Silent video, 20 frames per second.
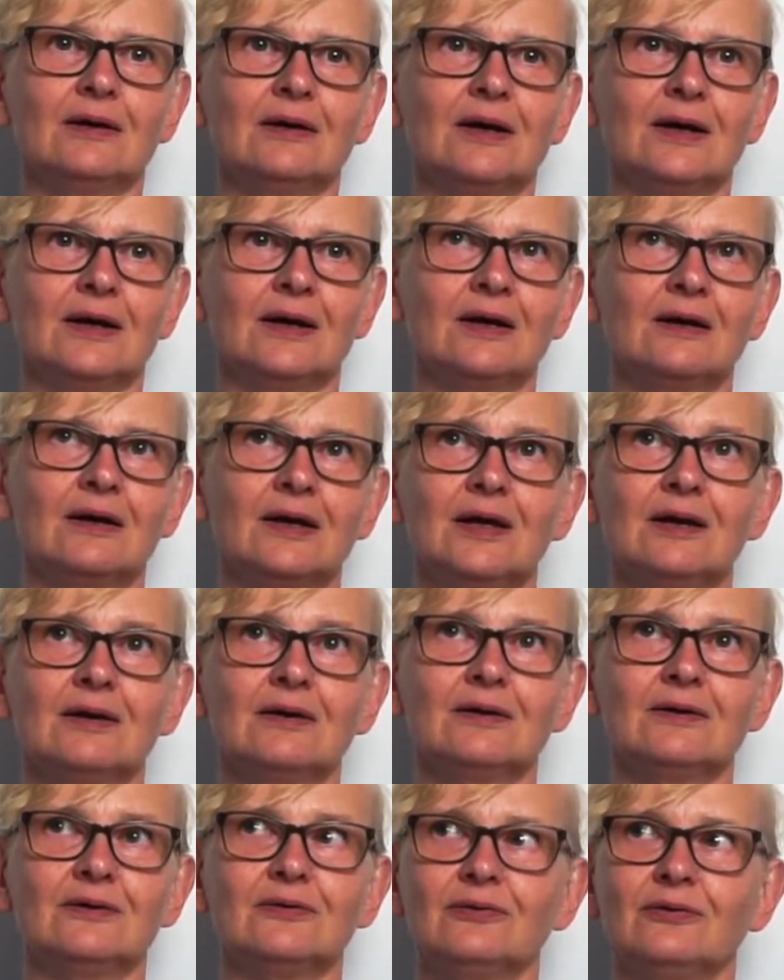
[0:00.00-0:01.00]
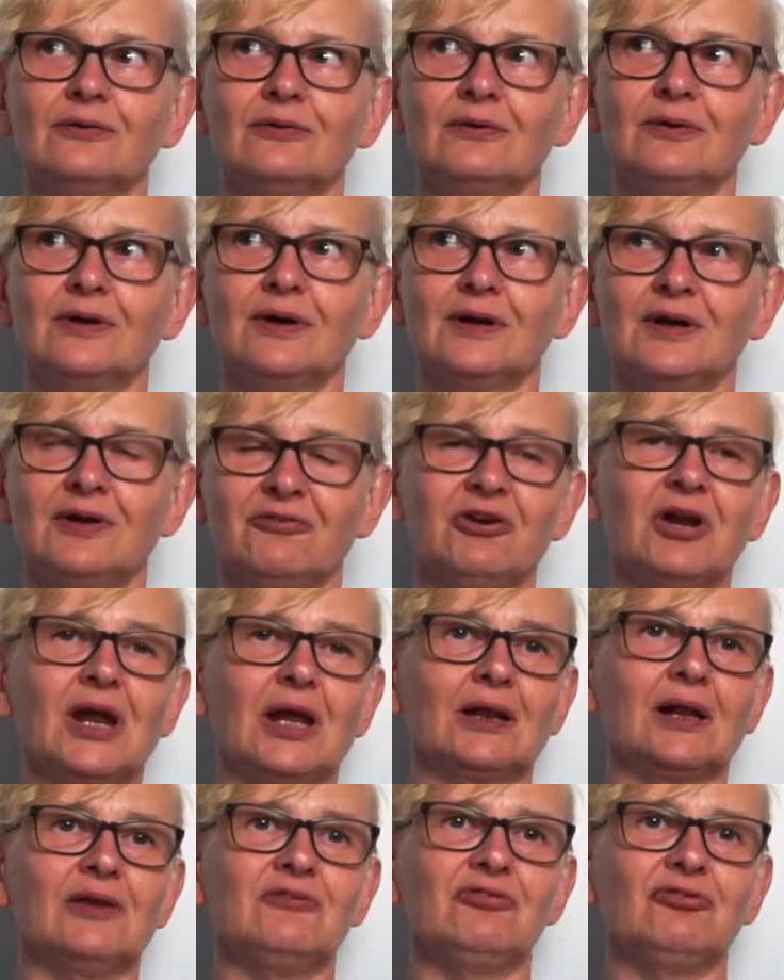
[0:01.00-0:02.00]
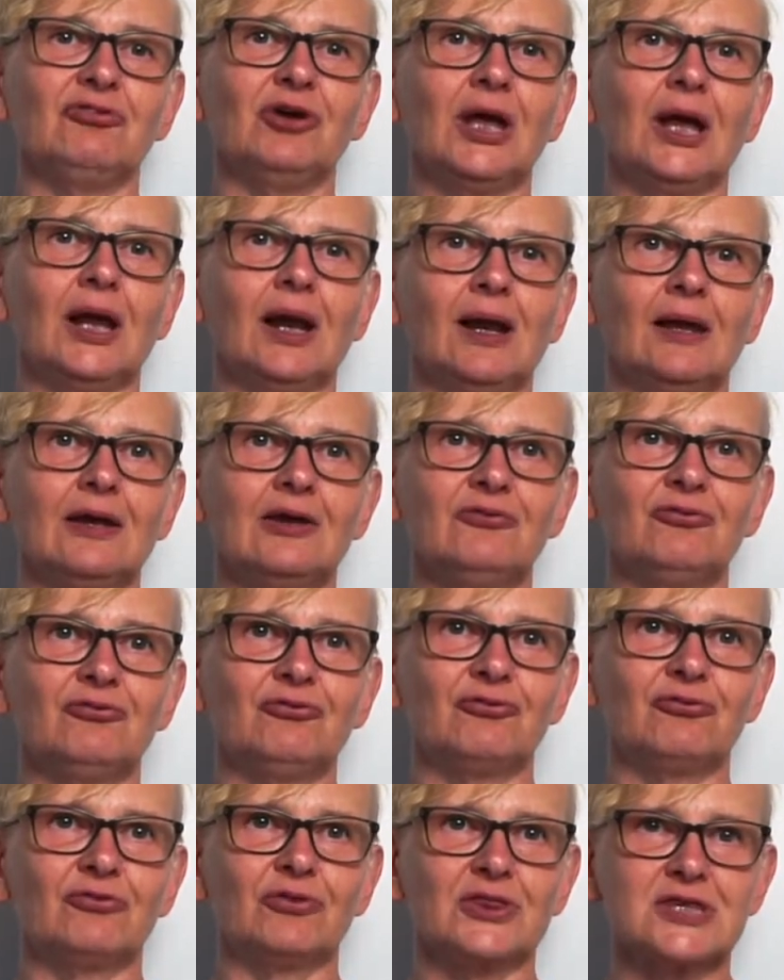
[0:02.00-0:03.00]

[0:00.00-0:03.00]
And I definitely feel if